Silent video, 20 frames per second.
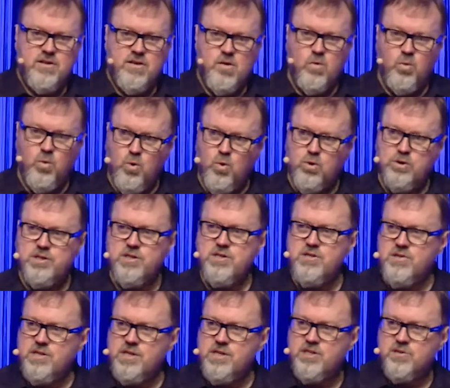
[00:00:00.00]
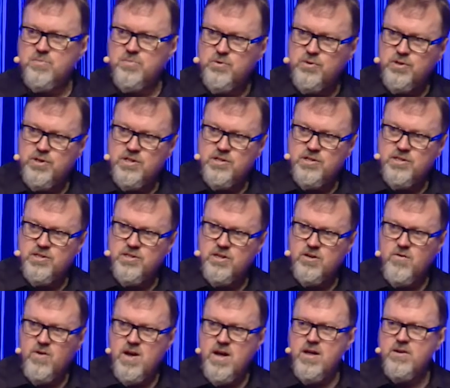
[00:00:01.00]
water you need to put into the
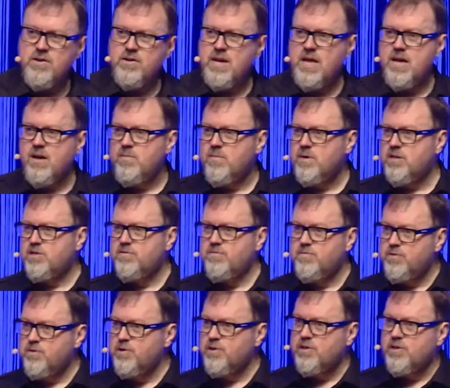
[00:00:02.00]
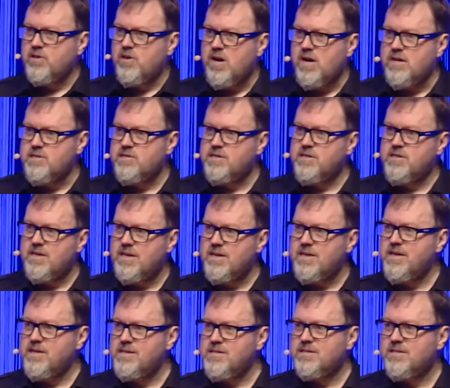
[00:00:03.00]
ground and how much fertilizer that
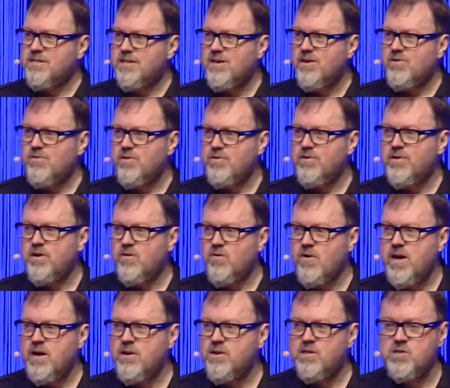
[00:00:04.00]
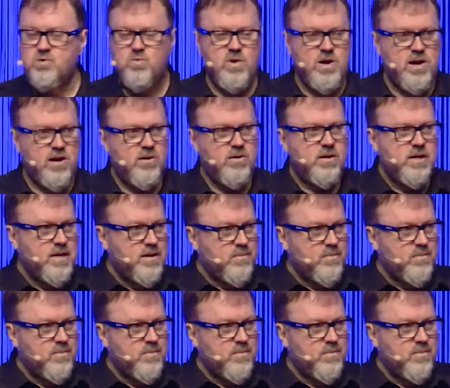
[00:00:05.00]
needs to go on the ground as well